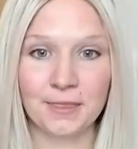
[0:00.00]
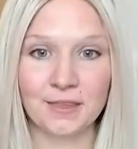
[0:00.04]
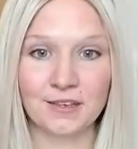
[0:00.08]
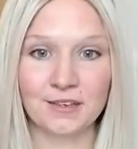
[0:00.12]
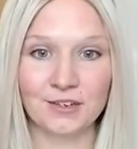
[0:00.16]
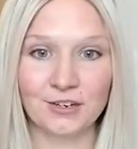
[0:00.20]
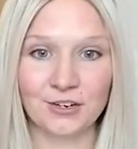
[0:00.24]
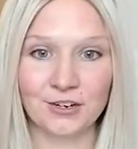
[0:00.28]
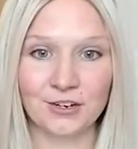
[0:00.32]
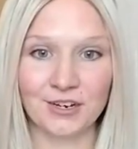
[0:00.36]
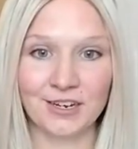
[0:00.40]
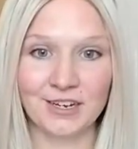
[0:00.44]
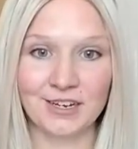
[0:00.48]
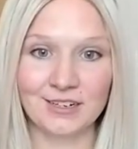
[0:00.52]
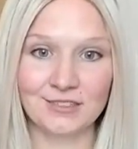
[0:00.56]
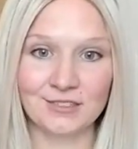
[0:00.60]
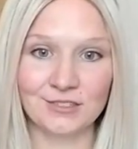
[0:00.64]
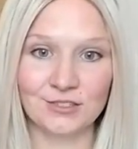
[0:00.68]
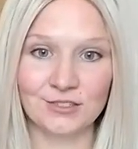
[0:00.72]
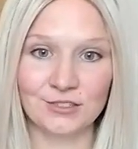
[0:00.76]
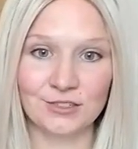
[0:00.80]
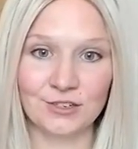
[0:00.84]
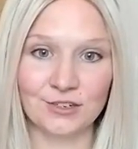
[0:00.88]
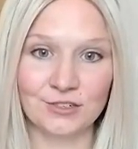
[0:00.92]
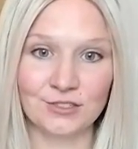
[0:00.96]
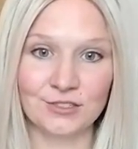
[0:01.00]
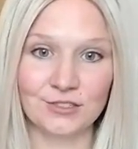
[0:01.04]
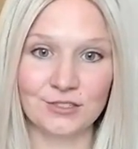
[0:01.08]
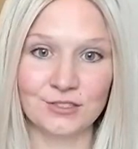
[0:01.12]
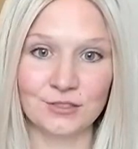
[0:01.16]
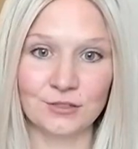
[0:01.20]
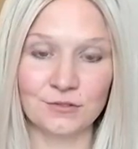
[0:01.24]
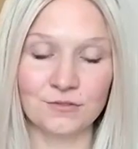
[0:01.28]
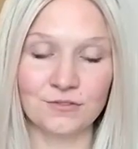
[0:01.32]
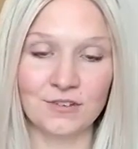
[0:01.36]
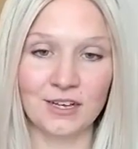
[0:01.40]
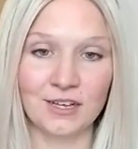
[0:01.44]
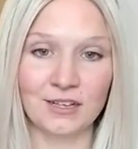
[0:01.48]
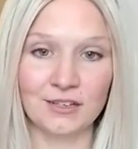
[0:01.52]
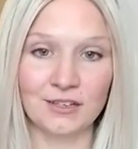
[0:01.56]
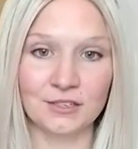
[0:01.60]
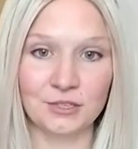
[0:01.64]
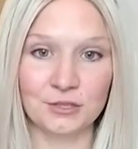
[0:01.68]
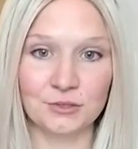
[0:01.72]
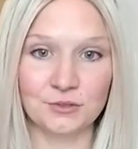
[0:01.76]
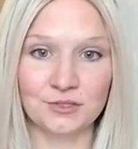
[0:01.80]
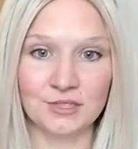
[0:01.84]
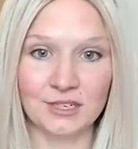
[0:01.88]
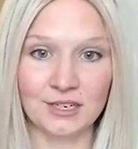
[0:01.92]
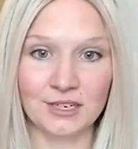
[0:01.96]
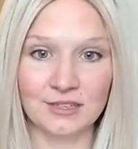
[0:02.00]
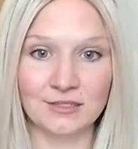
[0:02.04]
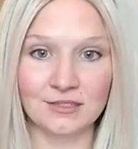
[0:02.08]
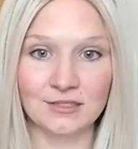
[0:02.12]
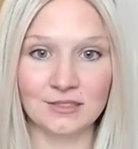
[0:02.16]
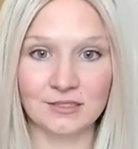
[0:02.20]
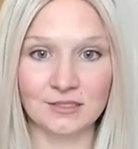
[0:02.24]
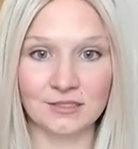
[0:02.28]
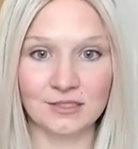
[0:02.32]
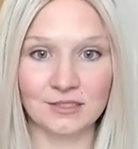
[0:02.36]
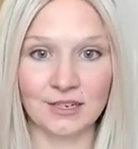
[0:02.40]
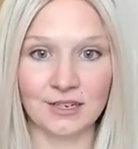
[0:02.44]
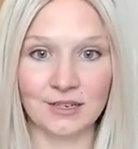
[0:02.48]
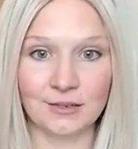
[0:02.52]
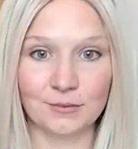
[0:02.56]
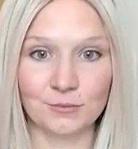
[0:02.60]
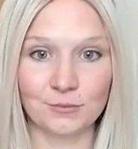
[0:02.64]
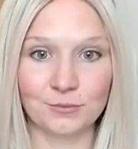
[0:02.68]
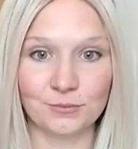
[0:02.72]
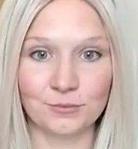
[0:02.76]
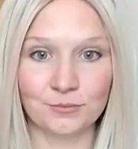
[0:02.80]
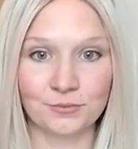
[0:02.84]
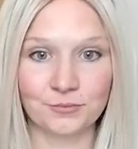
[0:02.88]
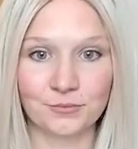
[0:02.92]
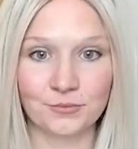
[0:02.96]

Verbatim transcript: Your hands are still valued at this time.